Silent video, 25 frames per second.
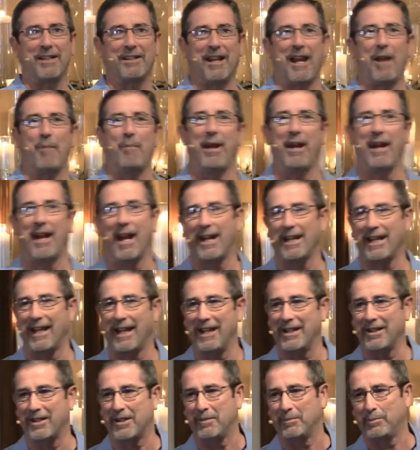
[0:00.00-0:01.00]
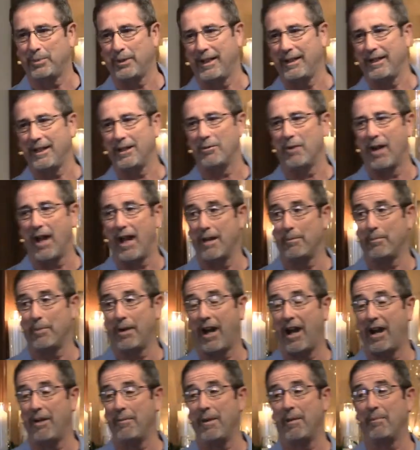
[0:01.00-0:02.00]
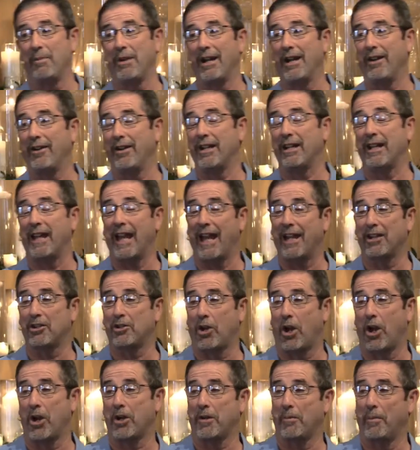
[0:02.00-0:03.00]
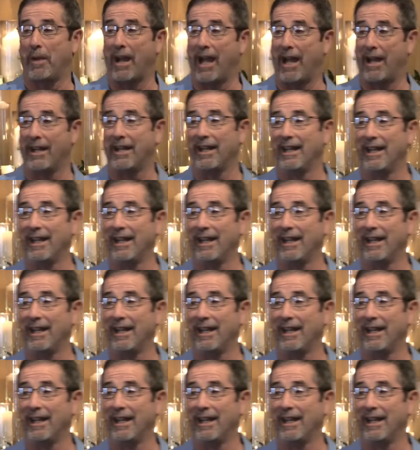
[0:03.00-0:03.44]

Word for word: and I may not get it completely right, but I remember hearing dad talk about